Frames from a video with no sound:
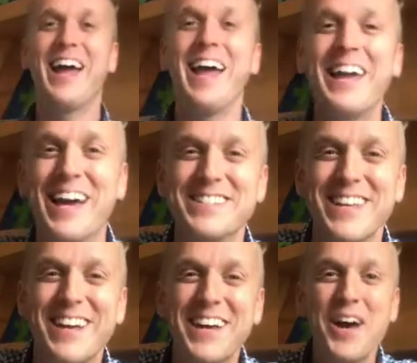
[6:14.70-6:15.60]
Hey guys.
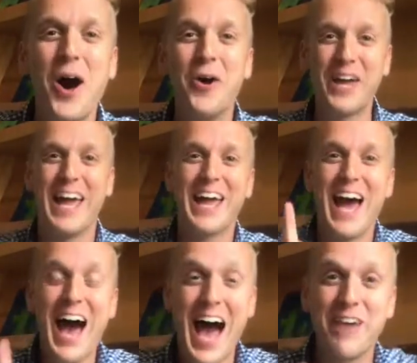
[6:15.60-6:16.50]
Okay,
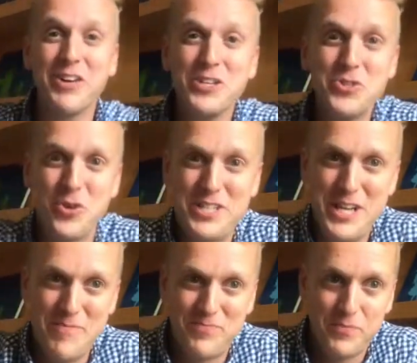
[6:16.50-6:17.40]
I've got a story
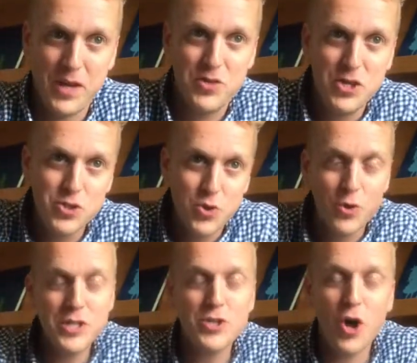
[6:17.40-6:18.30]
today. This
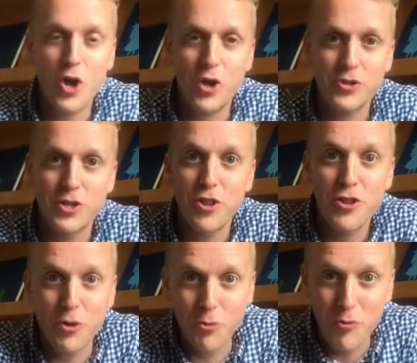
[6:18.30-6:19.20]
story is called
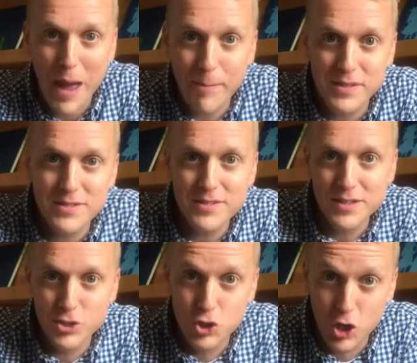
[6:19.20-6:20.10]
The Rabbit's
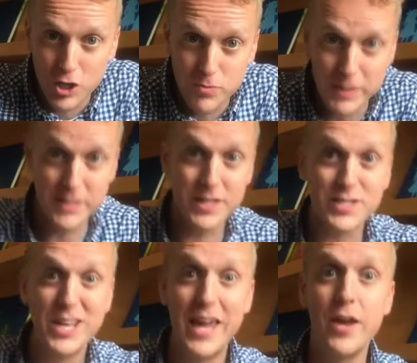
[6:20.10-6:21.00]
Judgment. This
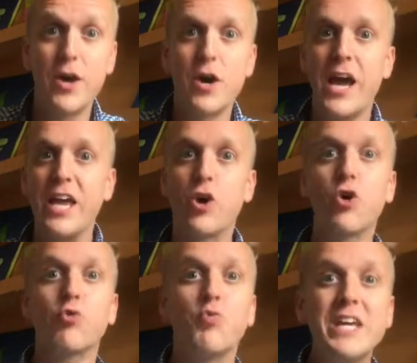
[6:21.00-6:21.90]
is a
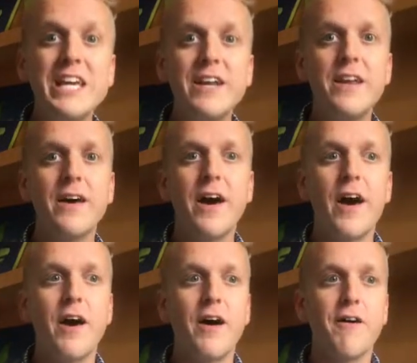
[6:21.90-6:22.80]
Korean
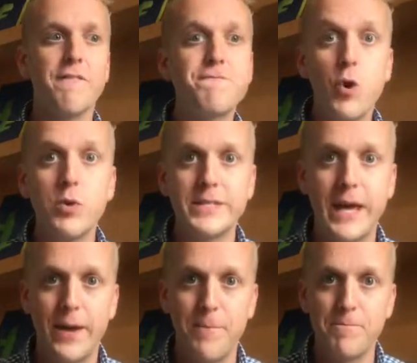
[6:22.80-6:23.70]
folk
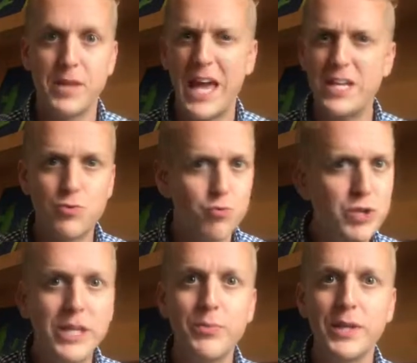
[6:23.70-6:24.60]
tale, and it's
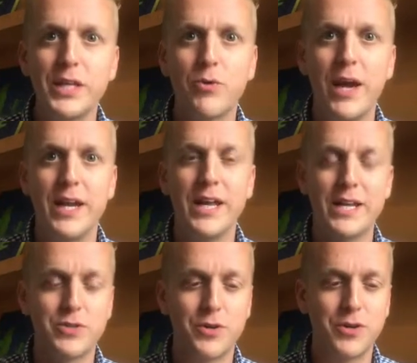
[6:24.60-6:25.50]
really, really great.
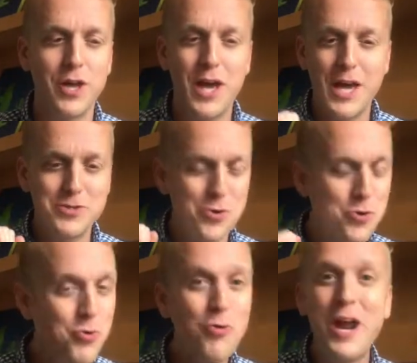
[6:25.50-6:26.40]
It has a
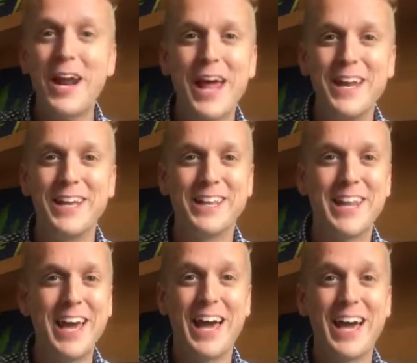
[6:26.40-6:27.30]
great ending
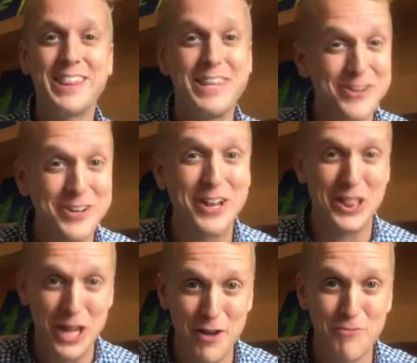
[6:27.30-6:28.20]
that I think you're gonna
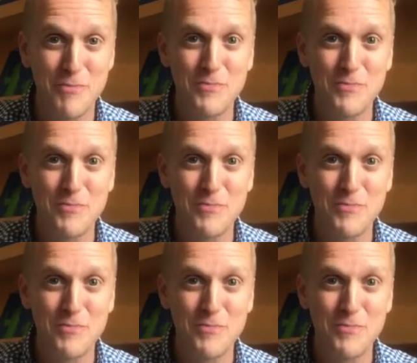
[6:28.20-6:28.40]
love.